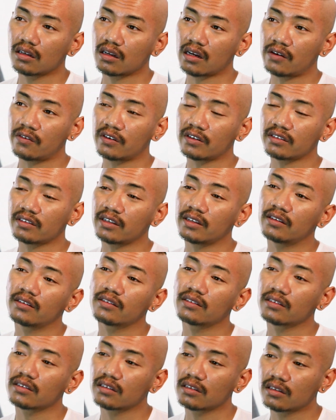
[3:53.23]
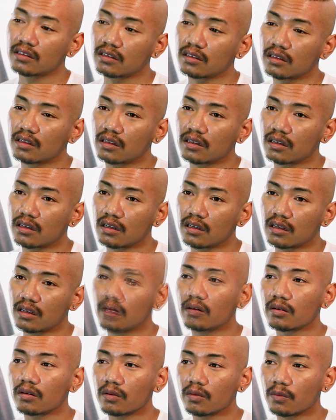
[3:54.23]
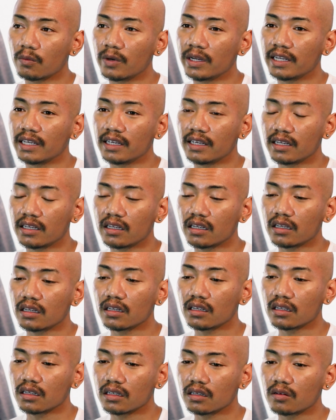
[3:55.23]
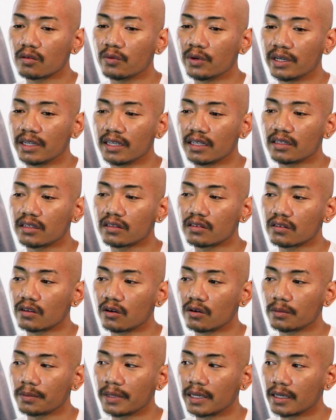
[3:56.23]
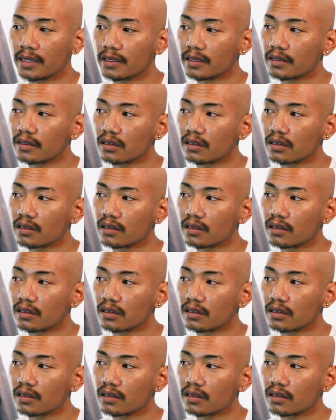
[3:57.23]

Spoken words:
ever since when he disowned me.